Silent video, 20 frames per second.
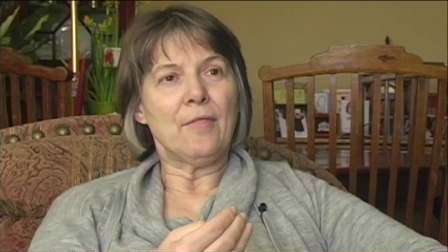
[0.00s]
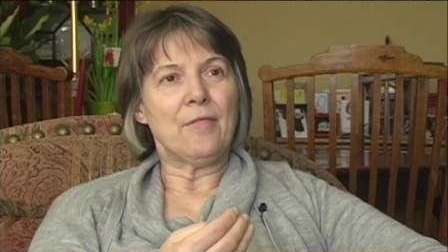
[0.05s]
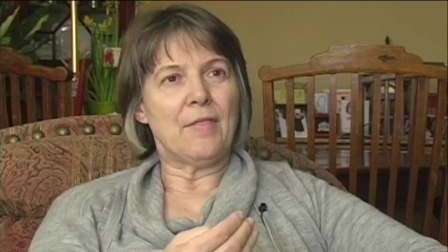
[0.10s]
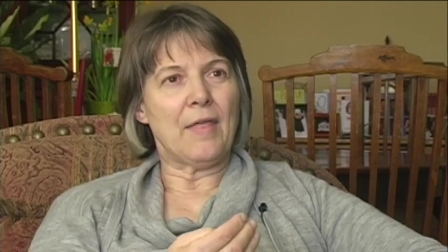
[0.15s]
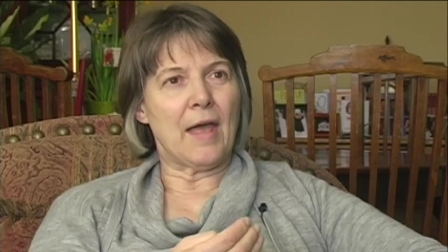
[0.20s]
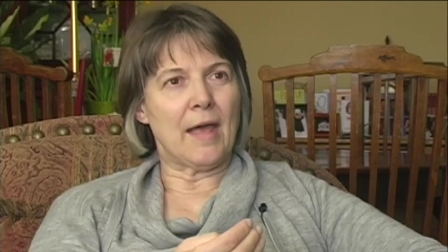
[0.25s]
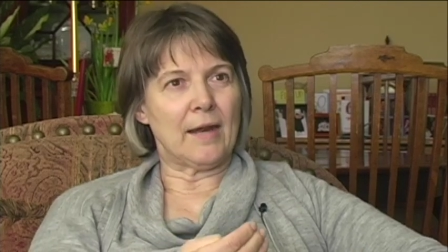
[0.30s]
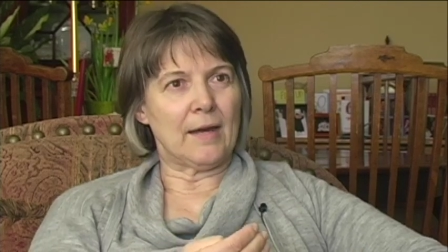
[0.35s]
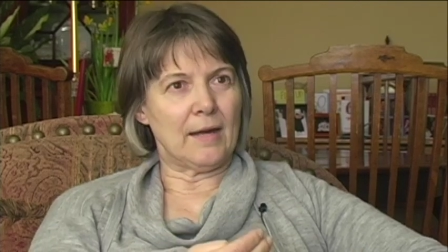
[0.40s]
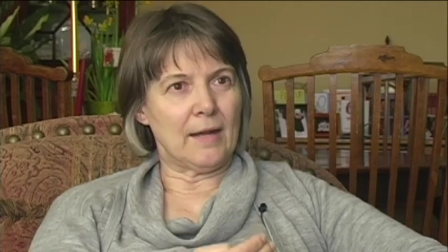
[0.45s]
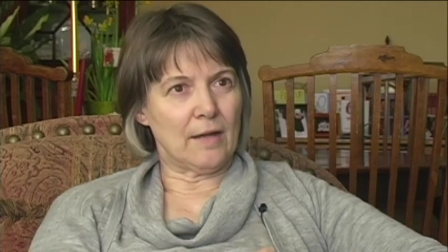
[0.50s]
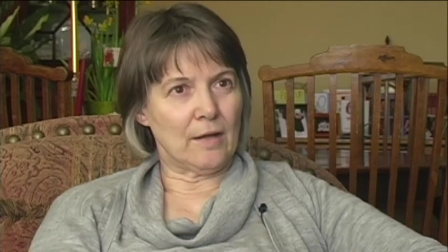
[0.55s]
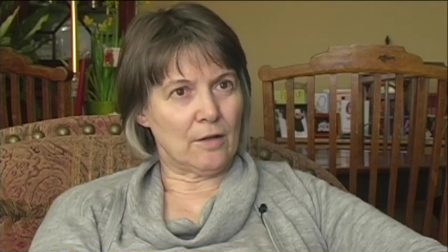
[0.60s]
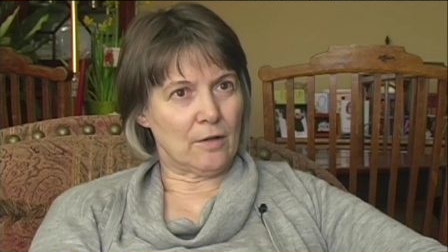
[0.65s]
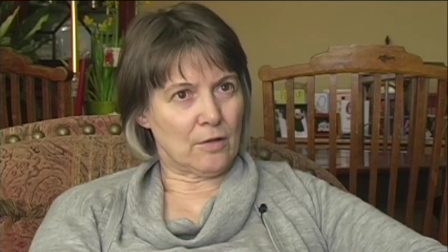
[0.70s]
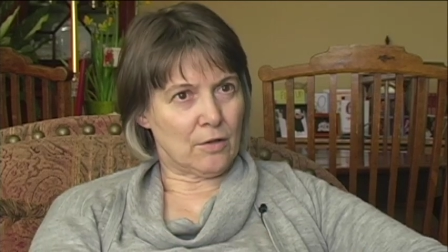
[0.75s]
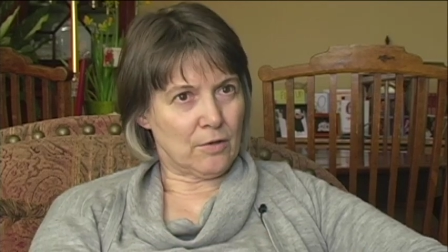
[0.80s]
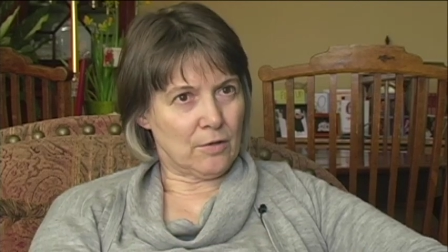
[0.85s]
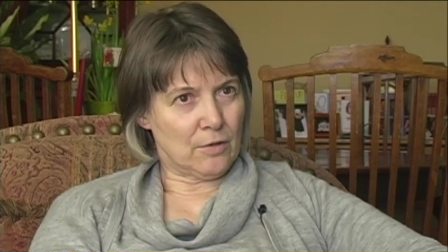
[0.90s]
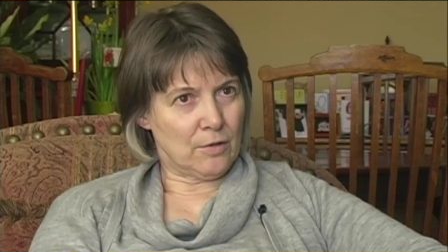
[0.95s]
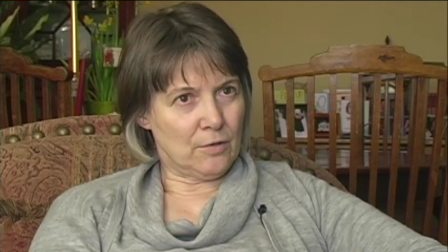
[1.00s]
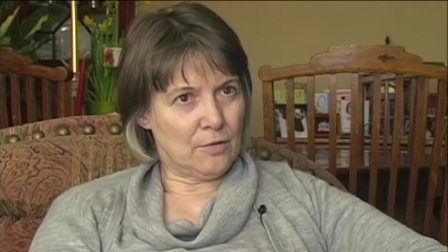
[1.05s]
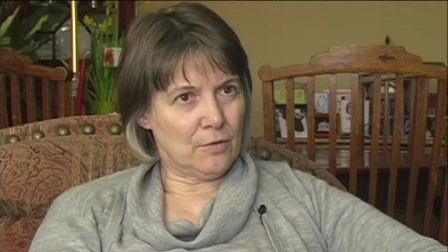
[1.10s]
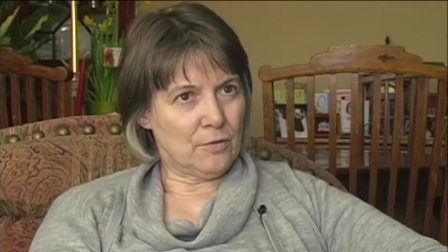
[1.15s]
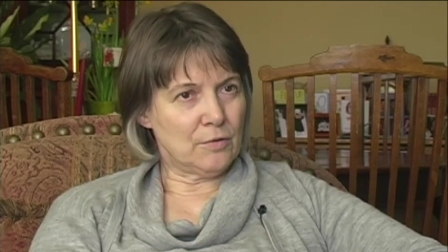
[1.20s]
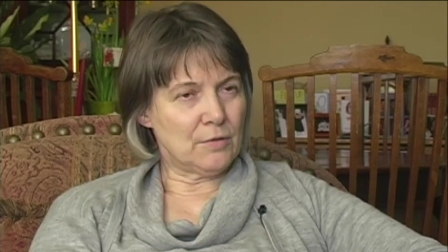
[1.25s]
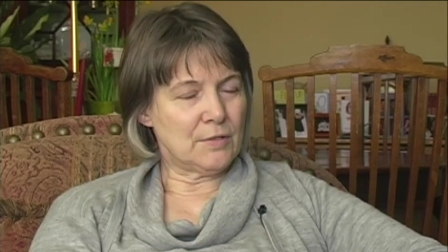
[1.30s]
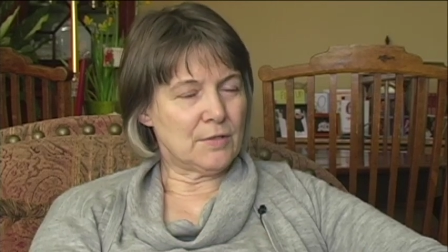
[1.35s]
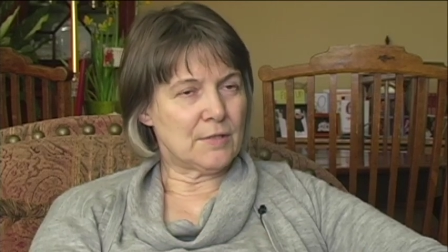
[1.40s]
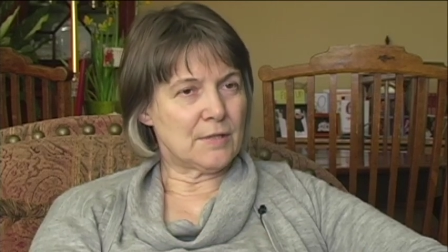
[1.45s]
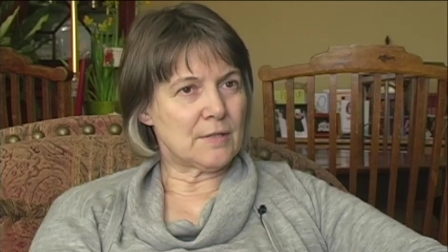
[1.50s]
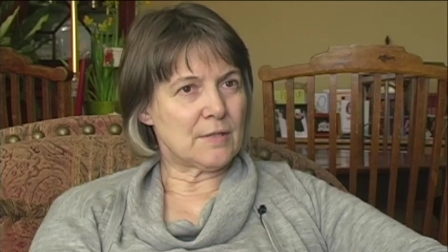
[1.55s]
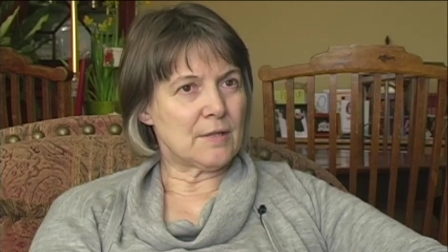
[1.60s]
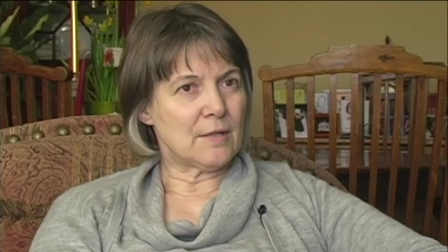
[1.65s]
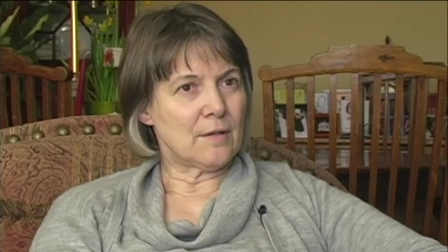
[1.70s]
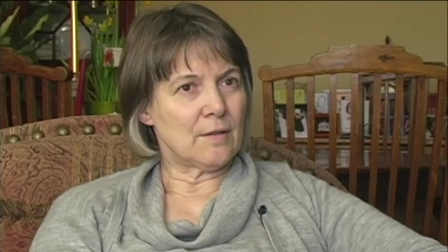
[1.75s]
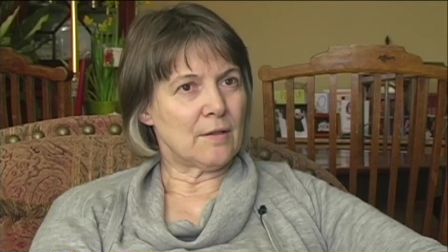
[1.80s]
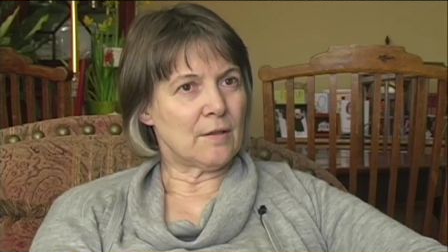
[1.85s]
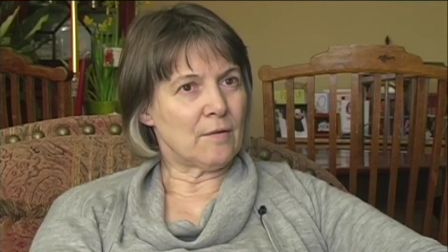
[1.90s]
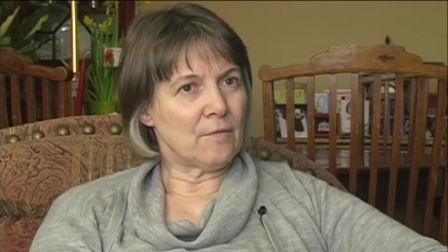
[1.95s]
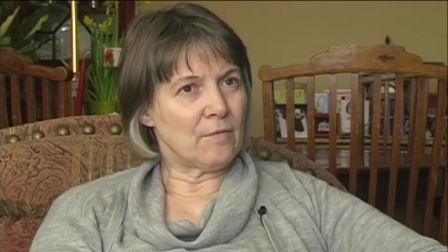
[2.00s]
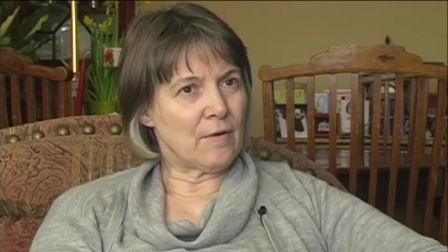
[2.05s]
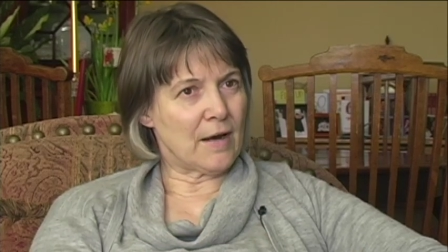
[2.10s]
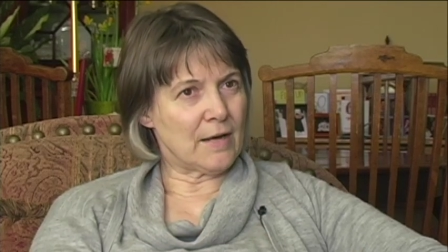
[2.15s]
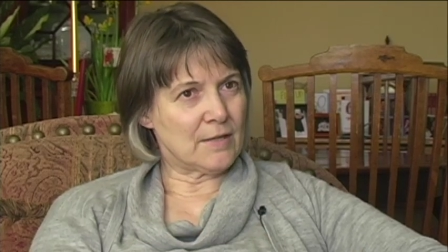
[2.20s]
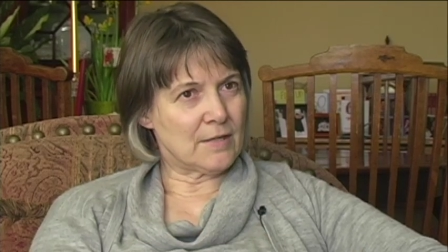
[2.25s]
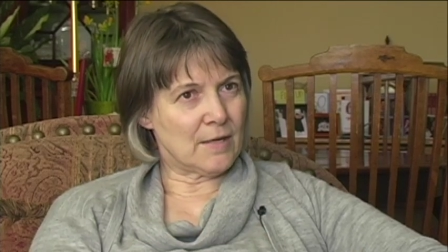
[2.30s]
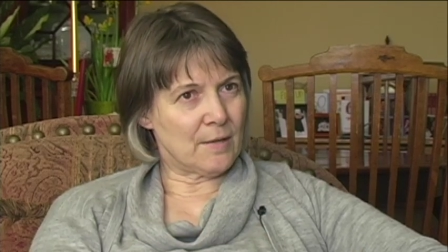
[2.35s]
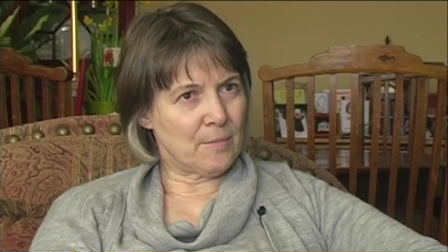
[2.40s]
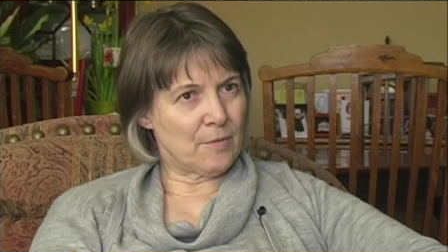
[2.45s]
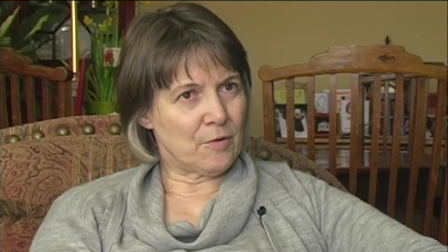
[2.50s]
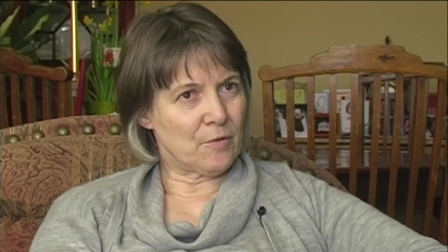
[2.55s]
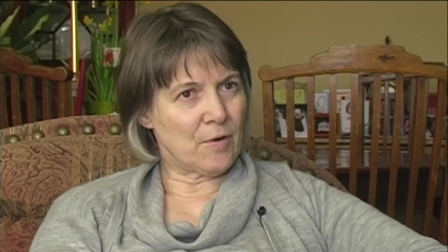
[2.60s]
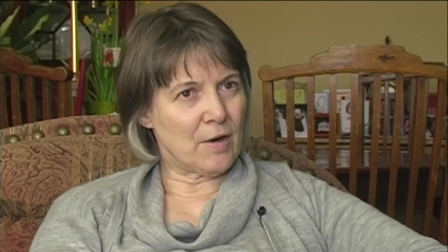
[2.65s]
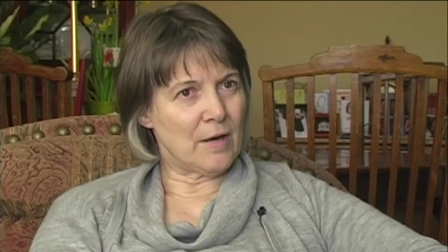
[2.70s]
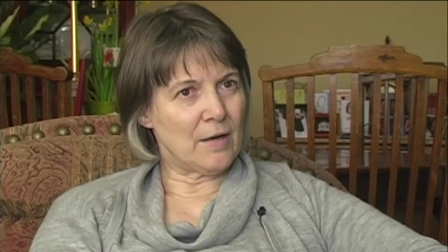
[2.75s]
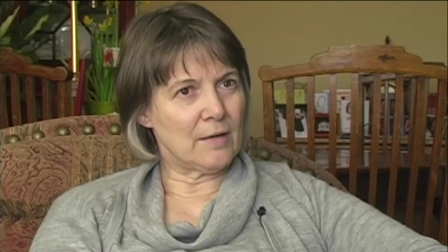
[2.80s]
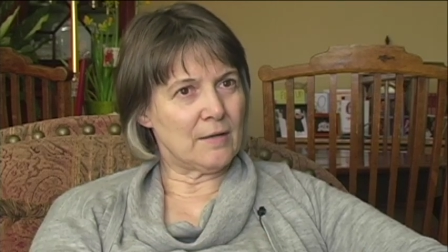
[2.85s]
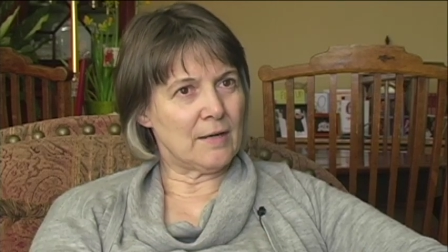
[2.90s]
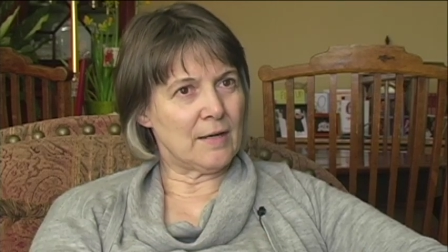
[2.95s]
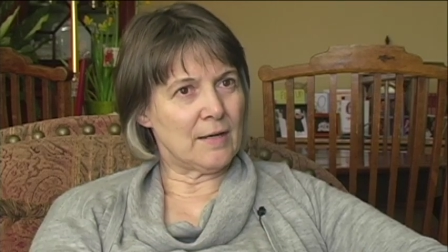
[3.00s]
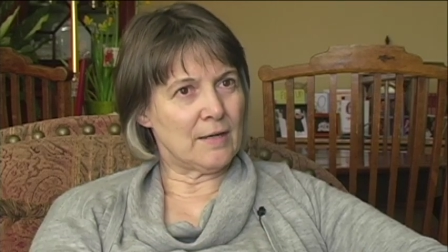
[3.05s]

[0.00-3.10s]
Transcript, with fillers: that includes the right to immigrate